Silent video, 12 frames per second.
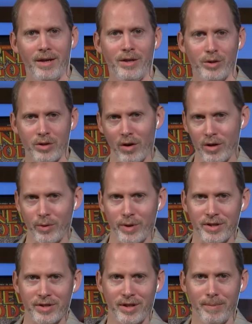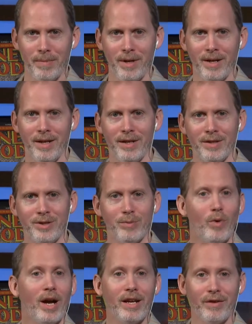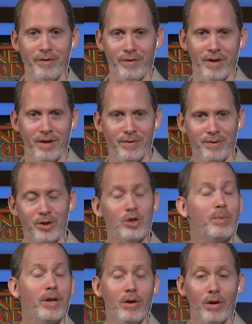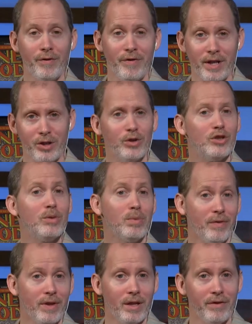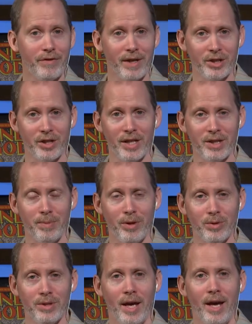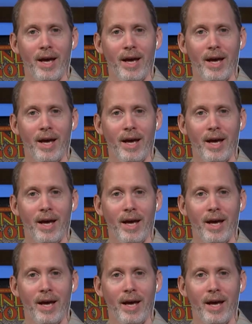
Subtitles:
You started doing some writing of superhero fiction, or supervillain fiction, I suppose.